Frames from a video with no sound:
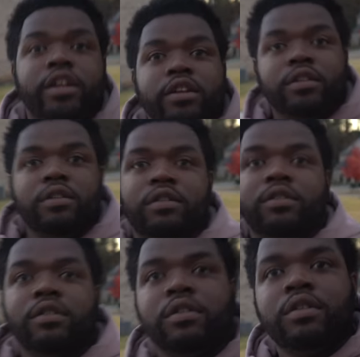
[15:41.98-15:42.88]
But why do
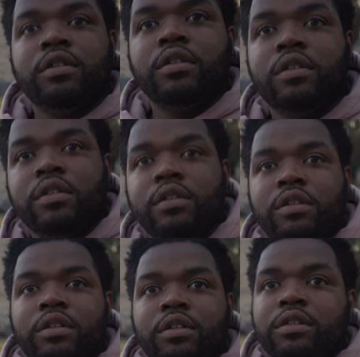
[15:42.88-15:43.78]
men do it?
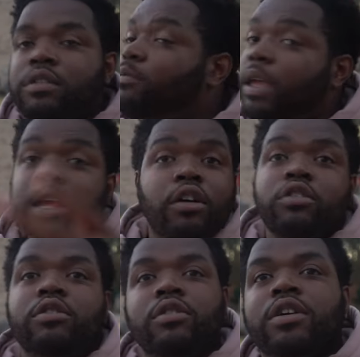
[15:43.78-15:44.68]
Men
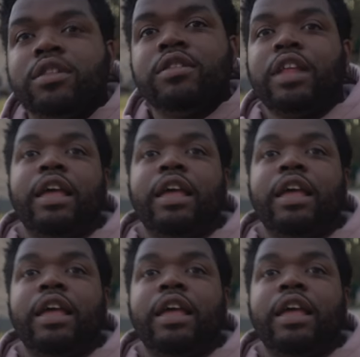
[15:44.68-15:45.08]
don't do it, bro.